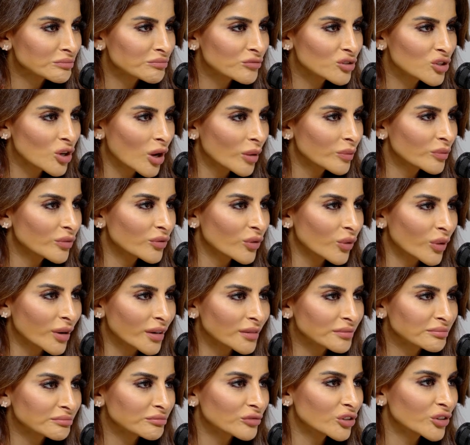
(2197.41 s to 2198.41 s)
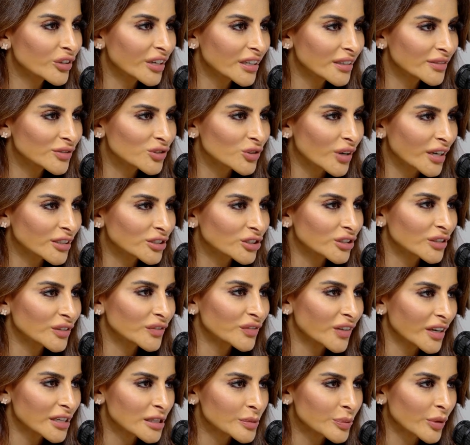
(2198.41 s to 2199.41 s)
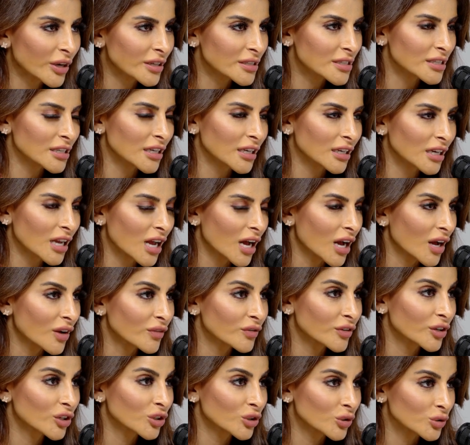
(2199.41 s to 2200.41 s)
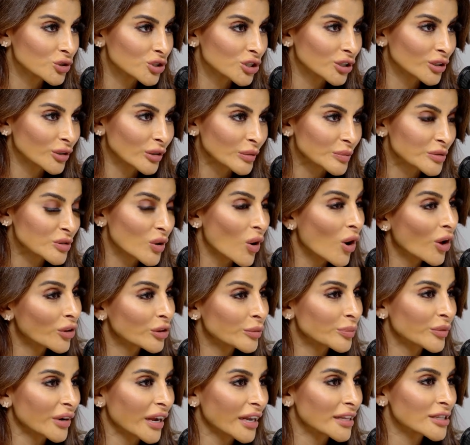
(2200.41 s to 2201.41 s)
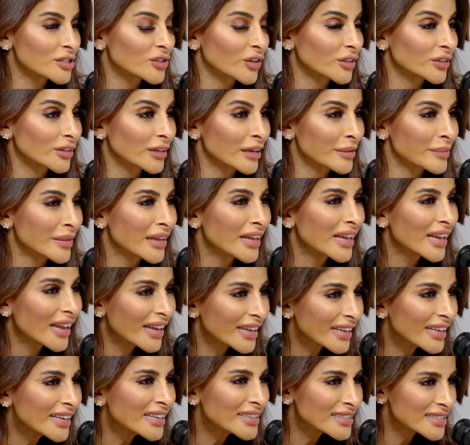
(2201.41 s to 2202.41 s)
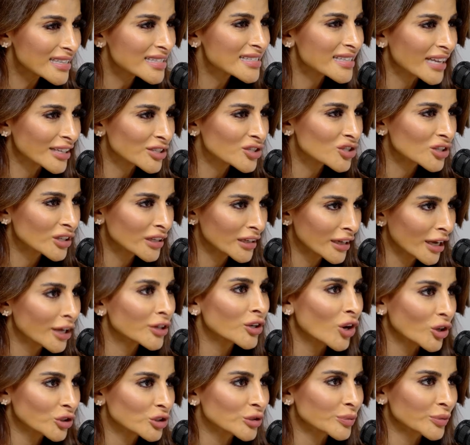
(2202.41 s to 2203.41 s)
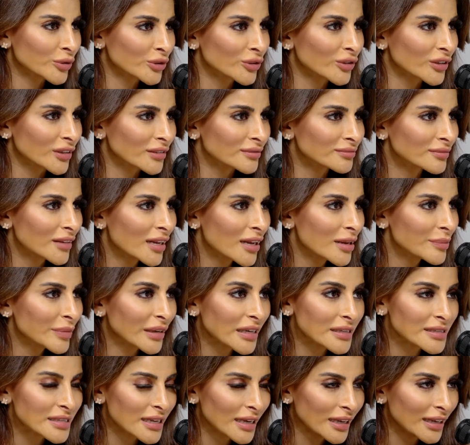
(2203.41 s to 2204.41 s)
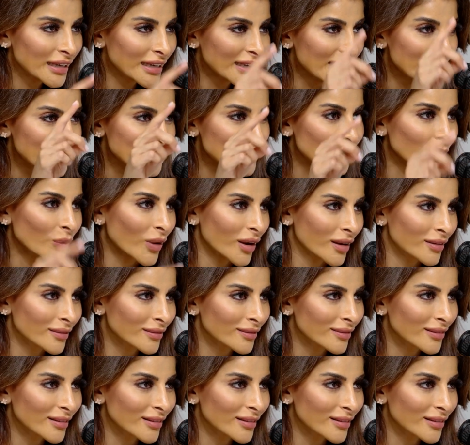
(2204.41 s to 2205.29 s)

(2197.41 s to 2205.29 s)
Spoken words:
Tom Ford, creative director, vice president of Gucci Group. So all the brands are under him. He is essentially an entrepreneur because he's the one.